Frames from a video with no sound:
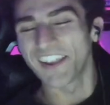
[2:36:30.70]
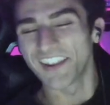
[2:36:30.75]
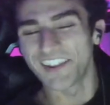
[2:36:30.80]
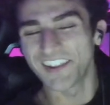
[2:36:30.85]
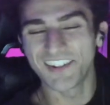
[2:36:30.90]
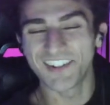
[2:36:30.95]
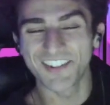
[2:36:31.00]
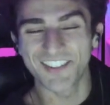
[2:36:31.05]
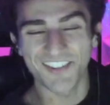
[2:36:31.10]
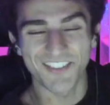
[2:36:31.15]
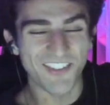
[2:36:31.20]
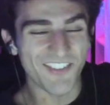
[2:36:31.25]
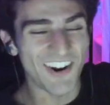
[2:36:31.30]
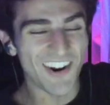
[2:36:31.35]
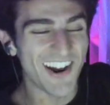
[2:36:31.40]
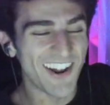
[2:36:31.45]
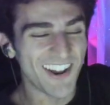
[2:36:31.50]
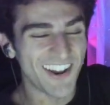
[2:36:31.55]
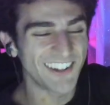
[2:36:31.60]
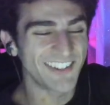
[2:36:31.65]
You deserve the
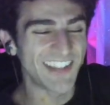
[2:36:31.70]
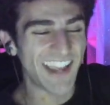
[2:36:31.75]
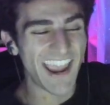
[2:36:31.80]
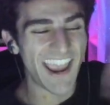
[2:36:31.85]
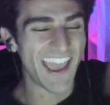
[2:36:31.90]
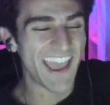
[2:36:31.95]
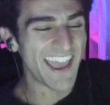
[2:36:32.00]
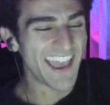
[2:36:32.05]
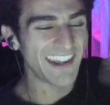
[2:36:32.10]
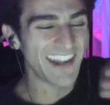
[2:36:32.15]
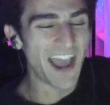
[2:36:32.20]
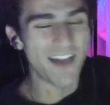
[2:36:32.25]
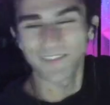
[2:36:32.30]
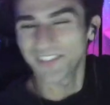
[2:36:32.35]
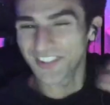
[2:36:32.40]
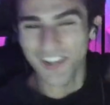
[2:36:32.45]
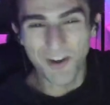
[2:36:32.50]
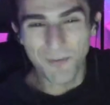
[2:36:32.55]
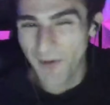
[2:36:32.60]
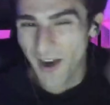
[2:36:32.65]
world. And I'm
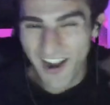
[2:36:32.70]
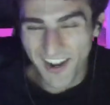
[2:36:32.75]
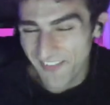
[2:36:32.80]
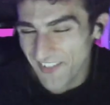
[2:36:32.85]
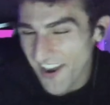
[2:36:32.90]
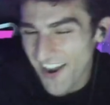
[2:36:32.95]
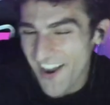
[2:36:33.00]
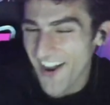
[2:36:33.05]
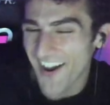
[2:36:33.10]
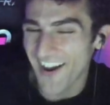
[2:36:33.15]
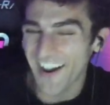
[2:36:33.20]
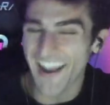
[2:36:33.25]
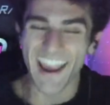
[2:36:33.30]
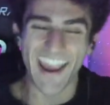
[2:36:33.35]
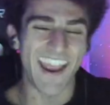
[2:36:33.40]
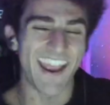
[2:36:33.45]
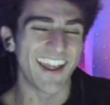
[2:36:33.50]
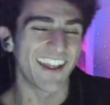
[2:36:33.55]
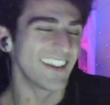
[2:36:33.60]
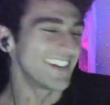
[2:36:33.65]
so proud of y'all.
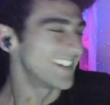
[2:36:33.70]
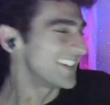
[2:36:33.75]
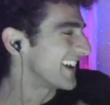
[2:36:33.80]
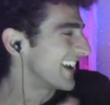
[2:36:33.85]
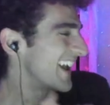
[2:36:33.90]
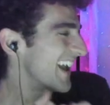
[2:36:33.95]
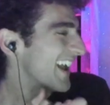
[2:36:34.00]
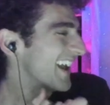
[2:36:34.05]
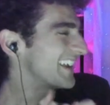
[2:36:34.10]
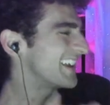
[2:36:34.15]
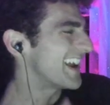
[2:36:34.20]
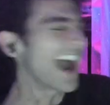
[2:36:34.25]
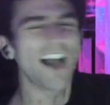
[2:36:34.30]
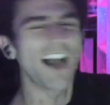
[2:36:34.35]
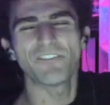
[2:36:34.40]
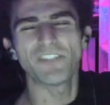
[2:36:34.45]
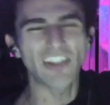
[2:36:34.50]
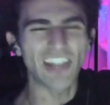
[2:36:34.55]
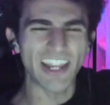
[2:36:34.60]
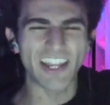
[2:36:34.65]
And yeah, I
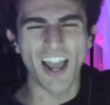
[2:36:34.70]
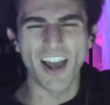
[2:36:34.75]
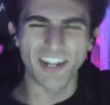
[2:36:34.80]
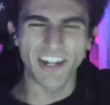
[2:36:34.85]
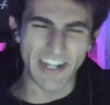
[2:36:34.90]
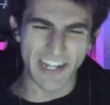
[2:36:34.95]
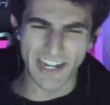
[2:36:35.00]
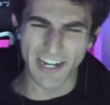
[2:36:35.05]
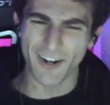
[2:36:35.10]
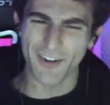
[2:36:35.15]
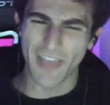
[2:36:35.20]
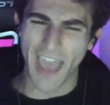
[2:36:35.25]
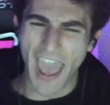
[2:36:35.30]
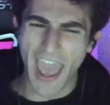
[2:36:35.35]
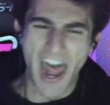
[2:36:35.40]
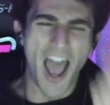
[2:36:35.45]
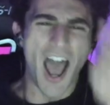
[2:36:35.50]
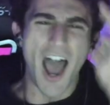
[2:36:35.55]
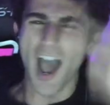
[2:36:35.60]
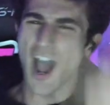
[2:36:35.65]
feel like y'all need to hear
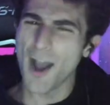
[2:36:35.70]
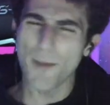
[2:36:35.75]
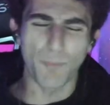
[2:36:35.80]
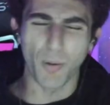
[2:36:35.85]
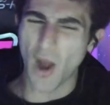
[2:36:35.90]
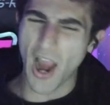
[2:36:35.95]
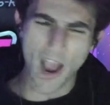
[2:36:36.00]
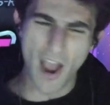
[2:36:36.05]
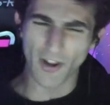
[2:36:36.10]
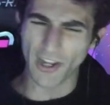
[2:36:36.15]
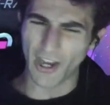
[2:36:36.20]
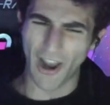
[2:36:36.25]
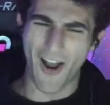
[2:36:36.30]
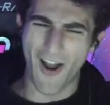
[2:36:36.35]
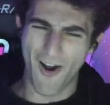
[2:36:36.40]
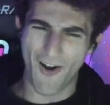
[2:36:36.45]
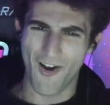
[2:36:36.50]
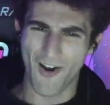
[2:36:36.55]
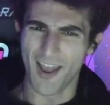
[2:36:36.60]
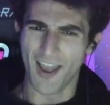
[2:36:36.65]
that. I'm proud of
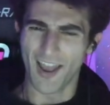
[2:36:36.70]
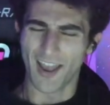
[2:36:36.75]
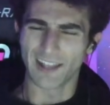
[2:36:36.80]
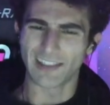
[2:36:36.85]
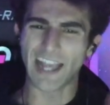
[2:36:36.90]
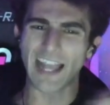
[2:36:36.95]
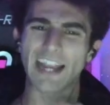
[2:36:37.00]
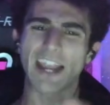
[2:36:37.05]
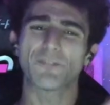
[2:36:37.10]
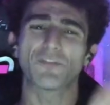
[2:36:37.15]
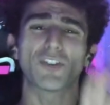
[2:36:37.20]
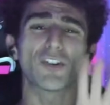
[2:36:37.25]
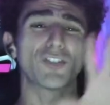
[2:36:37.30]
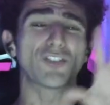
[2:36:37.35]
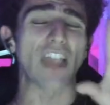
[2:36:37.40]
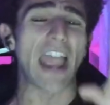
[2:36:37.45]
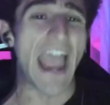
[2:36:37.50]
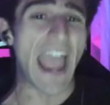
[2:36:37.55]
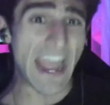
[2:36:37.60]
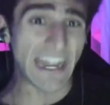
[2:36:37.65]
y'all. Like, if
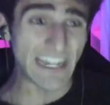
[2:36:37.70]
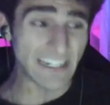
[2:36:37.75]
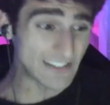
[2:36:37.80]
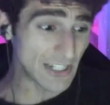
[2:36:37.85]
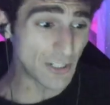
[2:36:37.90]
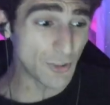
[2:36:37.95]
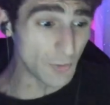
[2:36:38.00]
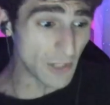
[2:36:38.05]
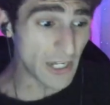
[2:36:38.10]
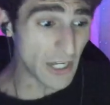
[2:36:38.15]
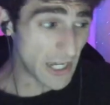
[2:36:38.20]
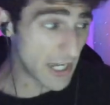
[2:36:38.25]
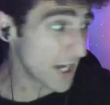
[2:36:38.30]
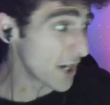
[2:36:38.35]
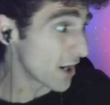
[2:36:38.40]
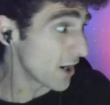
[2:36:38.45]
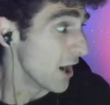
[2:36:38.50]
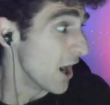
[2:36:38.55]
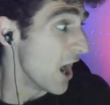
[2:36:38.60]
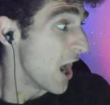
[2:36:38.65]
there's anything you need to
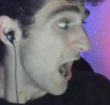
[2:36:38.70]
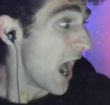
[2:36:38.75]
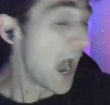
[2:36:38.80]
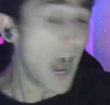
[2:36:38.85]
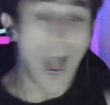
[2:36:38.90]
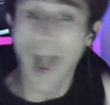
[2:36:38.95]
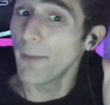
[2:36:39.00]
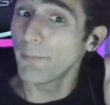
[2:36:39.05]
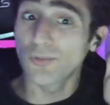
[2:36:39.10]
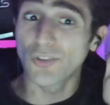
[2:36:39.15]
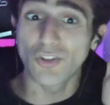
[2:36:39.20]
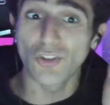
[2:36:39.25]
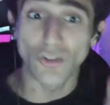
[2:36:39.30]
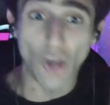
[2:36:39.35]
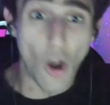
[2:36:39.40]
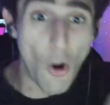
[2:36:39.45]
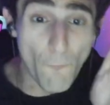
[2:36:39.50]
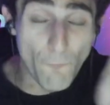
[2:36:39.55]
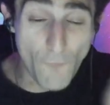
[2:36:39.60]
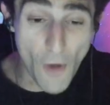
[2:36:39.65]
hear, I'm
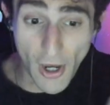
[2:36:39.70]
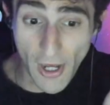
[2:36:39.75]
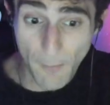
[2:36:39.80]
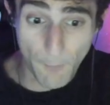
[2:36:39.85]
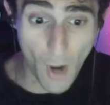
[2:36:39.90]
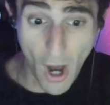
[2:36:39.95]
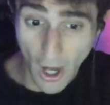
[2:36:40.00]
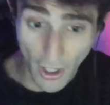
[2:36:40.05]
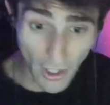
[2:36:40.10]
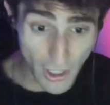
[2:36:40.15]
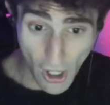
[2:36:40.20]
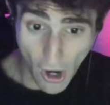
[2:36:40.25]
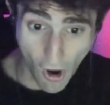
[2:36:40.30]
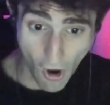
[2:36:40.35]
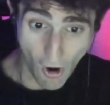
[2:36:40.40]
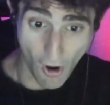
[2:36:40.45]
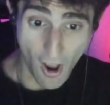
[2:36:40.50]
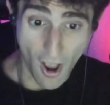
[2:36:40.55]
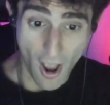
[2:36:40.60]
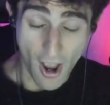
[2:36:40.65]
so fucking proud of
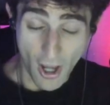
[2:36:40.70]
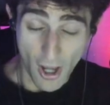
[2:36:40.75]
y'all.